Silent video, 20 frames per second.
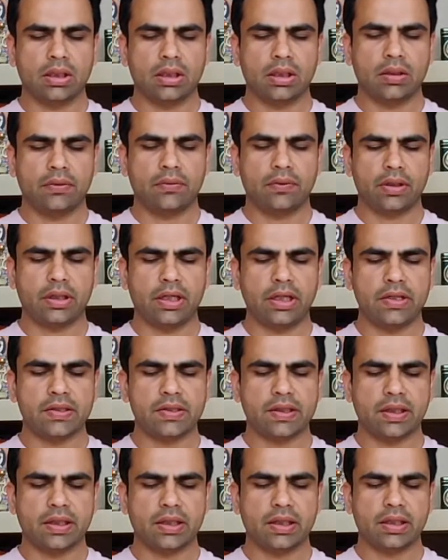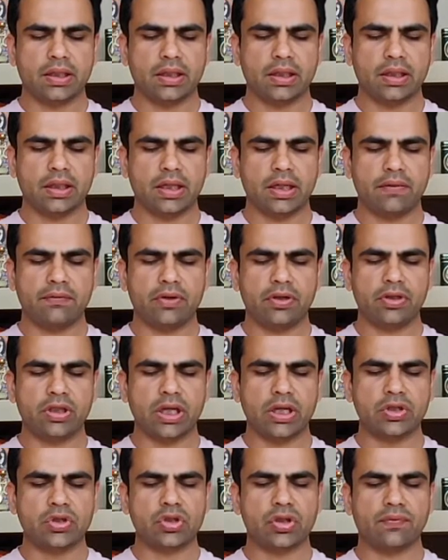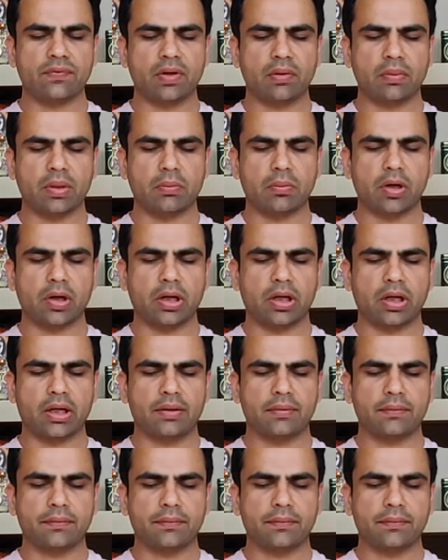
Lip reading: releasing every tension from the body,